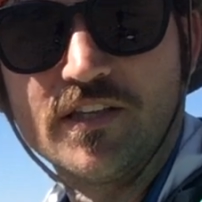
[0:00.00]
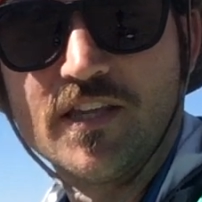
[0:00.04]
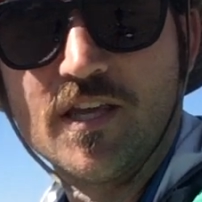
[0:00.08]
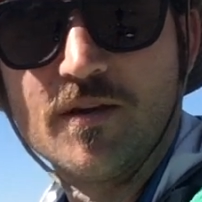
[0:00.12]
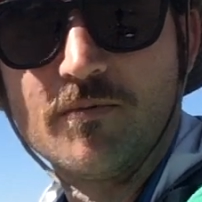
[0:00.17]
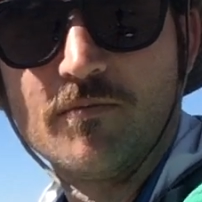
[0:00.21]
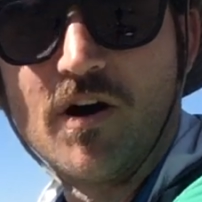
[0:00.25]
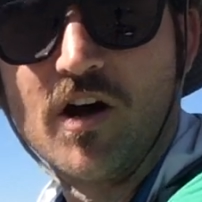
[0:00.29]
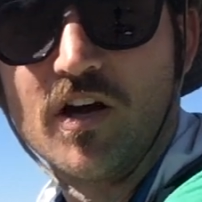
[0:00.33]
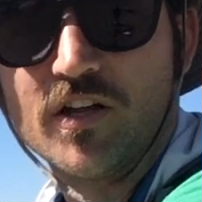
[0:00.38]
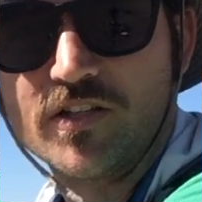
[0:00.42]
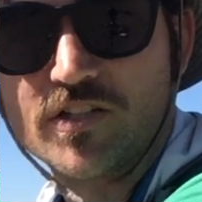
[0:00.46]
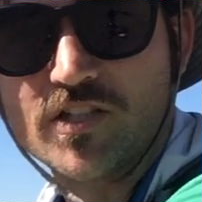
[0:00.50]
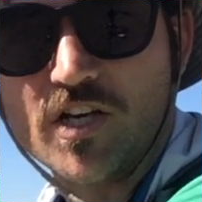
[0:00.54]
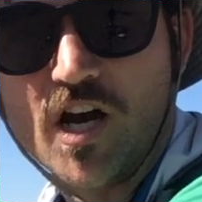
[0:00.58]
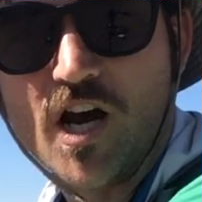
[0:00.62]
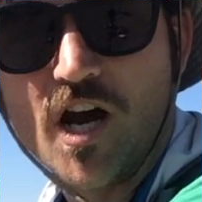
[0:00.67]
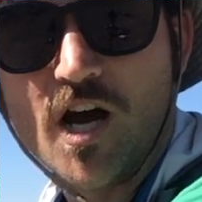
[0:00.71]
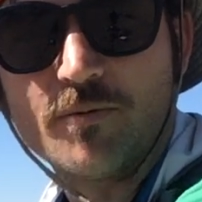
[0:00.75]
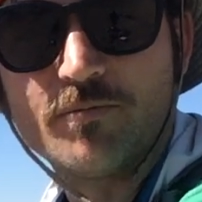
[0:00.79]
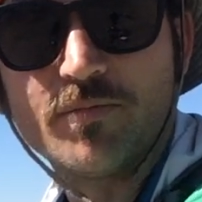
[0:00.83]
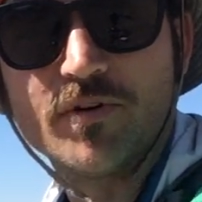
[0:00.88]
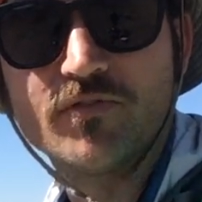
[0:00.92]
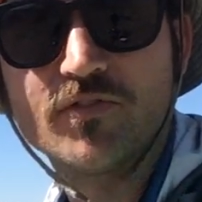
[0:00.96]
them on
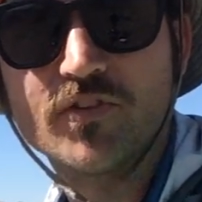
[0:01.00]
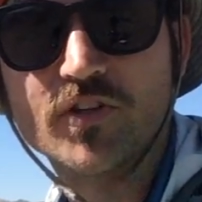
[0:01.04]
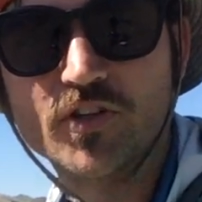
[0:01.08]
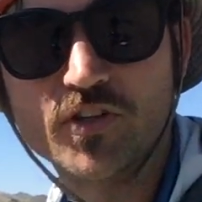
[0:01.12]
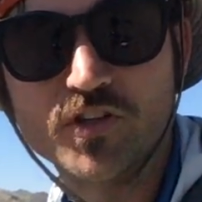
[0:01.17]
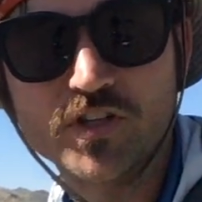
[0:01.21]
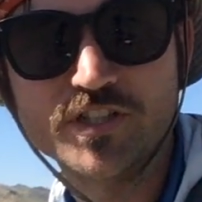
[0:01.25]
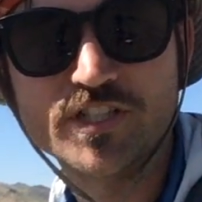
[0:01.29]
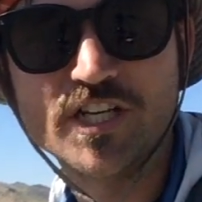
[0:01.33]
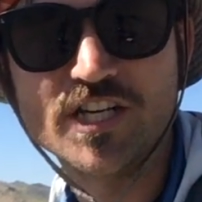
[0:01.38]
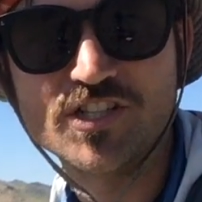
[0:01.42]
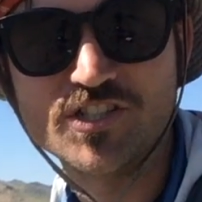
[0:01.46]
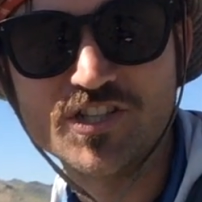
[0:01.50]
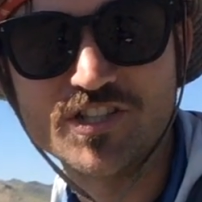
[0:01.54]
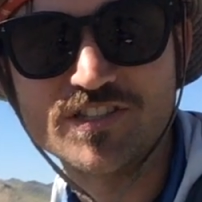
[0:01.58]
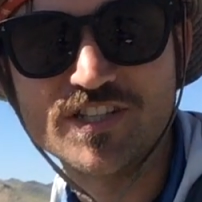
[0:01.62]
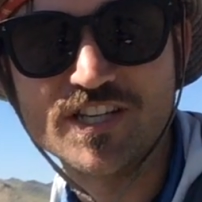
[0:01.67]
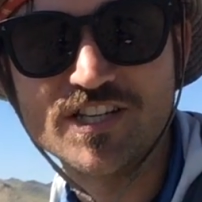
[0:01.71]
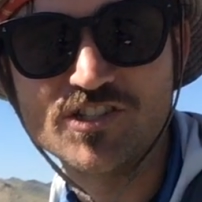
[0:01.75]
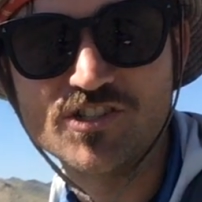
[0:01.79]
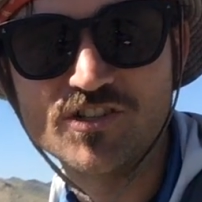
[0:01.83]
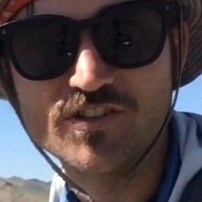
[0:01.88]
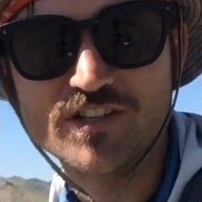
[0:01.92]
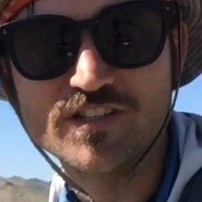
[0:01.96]
top of the Cretaceous
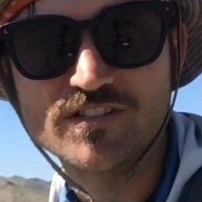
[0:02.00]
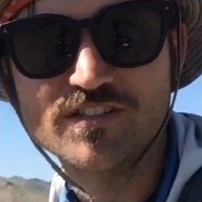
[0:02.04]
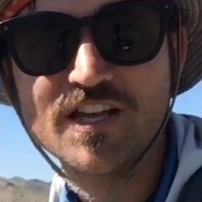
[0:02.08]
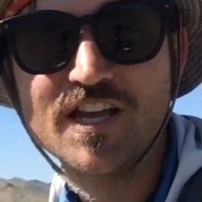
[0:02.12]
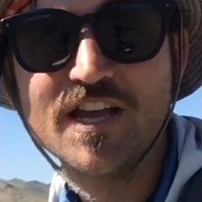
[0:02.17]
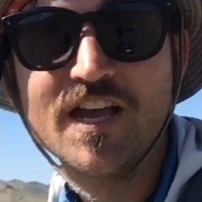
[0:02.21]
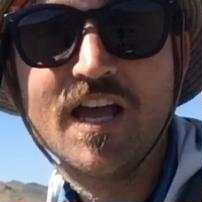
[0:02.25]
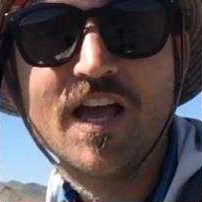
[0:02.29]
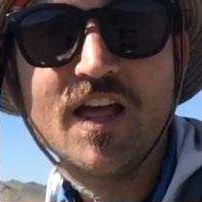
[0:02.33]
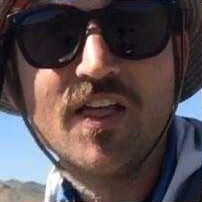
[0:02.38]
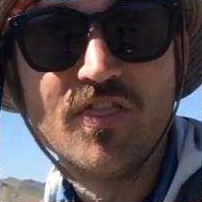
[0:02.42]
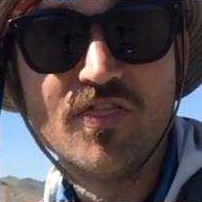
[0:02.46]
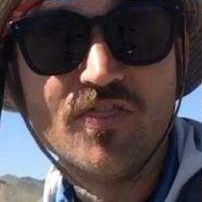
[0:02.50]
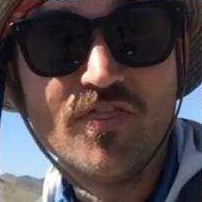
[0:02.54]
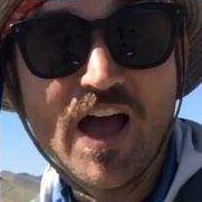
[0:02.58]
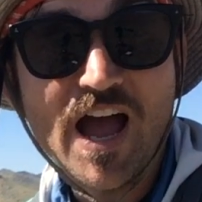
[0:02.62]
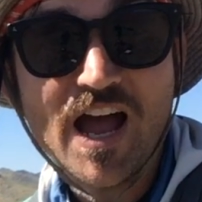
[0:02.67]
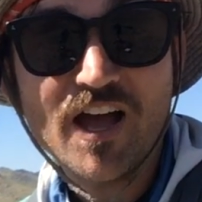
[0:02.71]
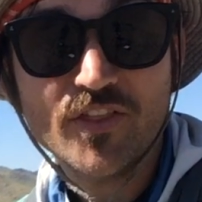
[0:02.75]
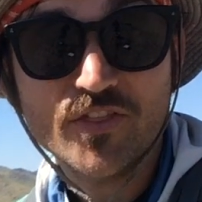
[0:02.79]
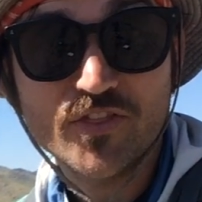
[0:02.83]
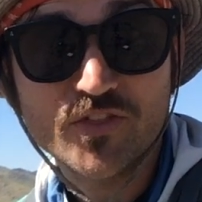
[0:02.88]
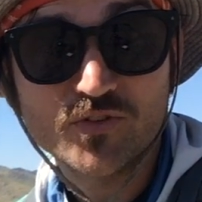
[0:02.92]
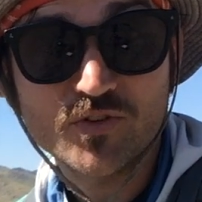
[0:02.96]
age units.
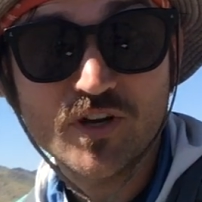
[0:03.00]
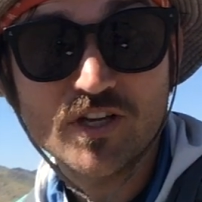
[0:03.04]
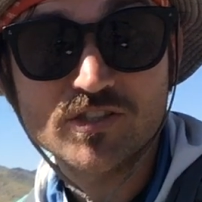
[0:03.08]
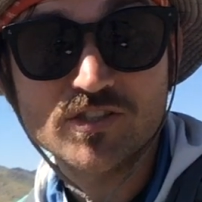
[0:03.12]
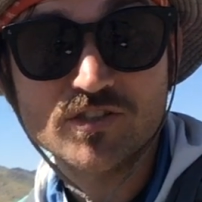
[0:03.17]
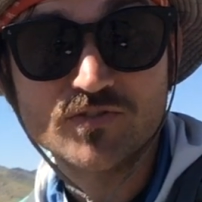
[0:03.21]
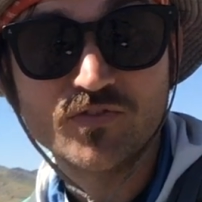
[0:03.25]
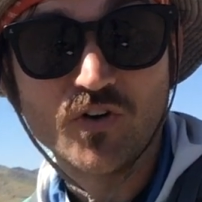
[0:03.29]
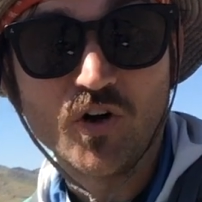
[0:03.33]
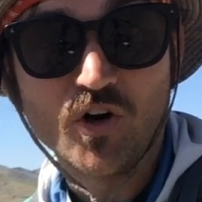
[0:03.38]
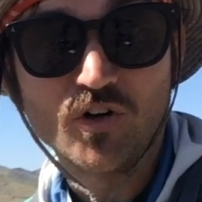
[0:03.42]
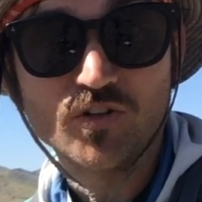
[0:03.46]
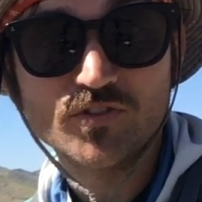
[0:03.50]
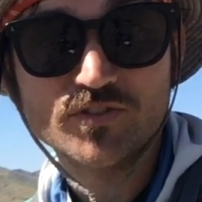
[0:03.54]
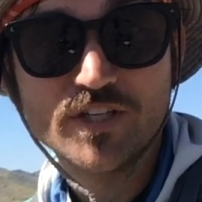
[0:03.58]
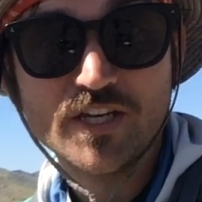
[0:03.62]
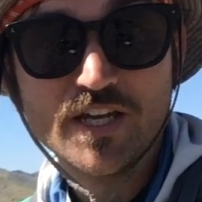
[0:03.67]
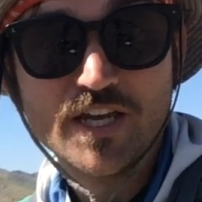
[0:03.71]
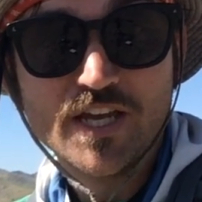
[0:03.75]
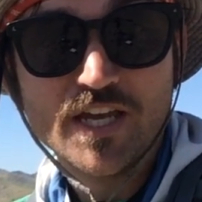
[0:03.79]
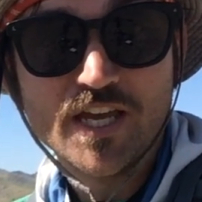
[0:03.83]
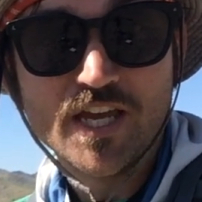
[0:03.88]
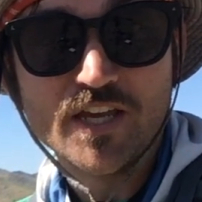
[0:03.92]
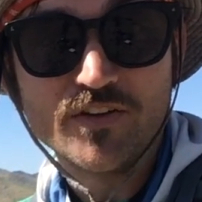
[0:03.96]
That thrust fault,
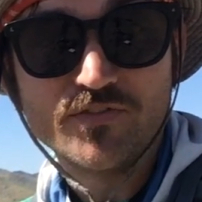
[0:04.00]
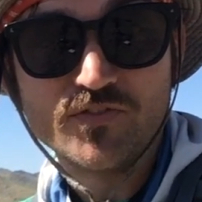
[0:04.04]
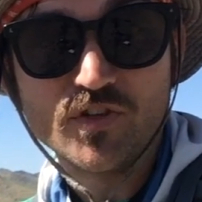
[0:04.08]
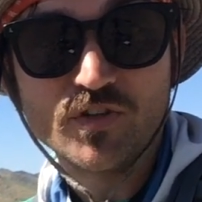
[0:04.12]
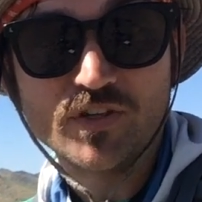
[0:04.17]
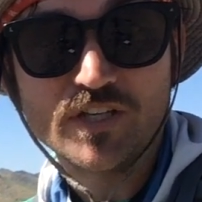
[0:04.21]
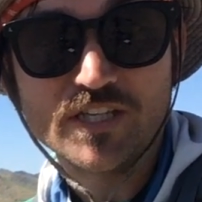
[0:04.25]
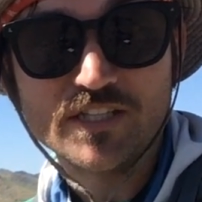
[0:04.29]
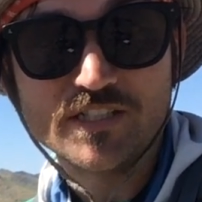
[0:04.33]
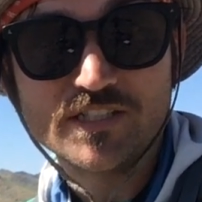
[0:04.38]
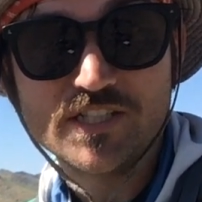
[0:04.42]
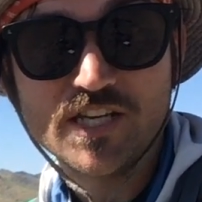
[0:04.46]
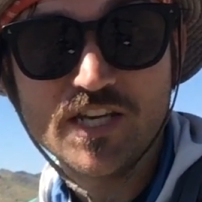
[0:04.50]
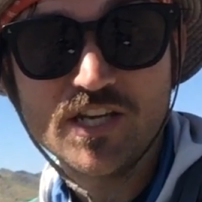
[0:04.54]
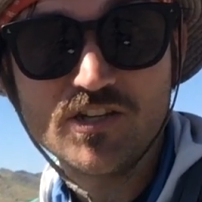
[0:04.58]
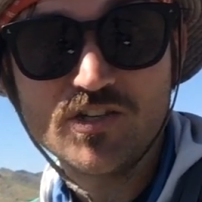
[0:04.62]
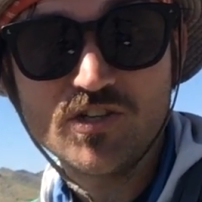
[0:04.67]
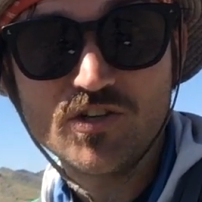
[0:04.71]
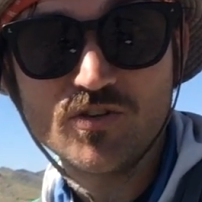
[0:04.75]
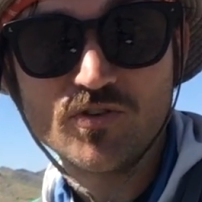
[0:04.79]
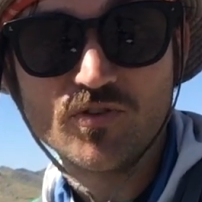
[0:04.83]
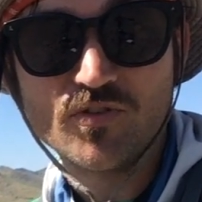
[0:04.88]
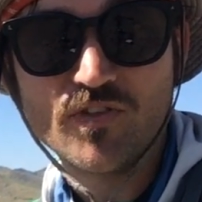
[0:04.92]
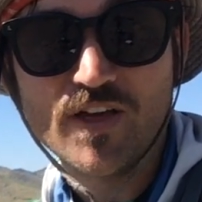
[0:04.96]
if you
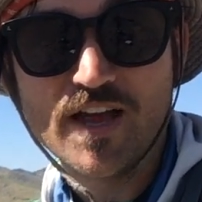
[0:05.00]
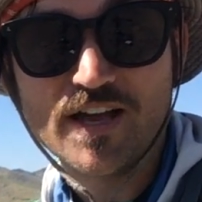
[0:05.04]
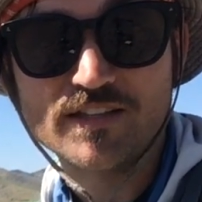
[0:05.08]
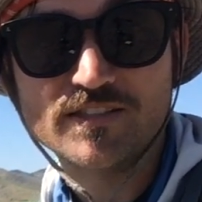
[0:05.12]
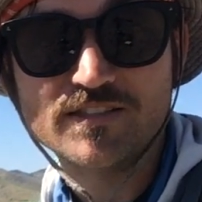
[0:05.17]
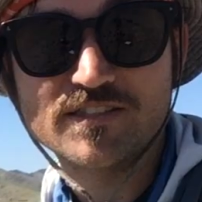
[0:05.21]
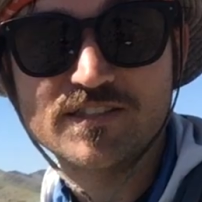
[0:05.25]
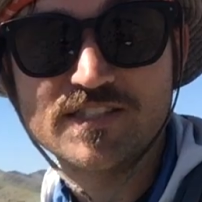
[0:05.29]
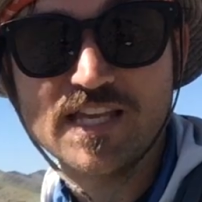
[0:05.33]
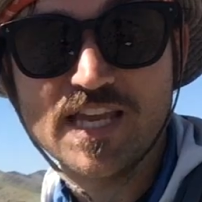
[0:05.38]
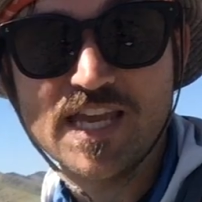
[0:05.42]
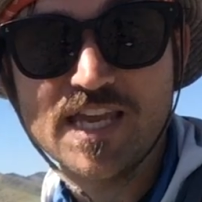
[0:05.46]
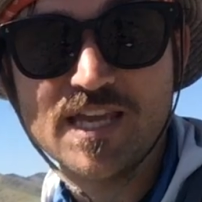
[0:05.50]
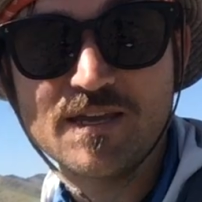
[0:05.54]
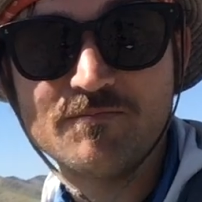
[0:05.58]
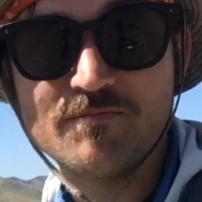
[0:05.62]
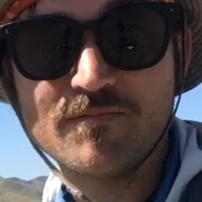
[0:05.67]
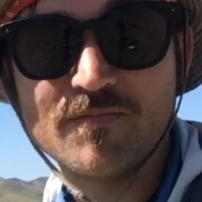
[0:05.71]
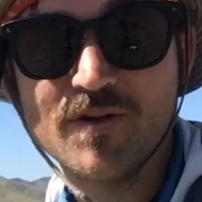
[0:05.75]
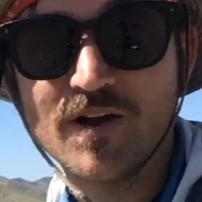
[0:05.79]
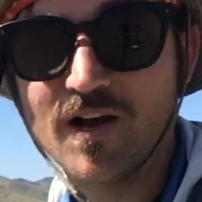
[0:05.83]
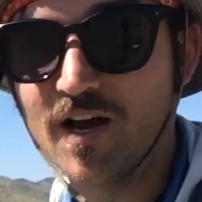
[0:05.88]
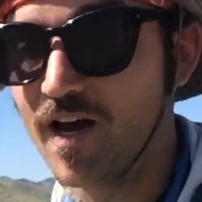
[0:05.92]
continue that same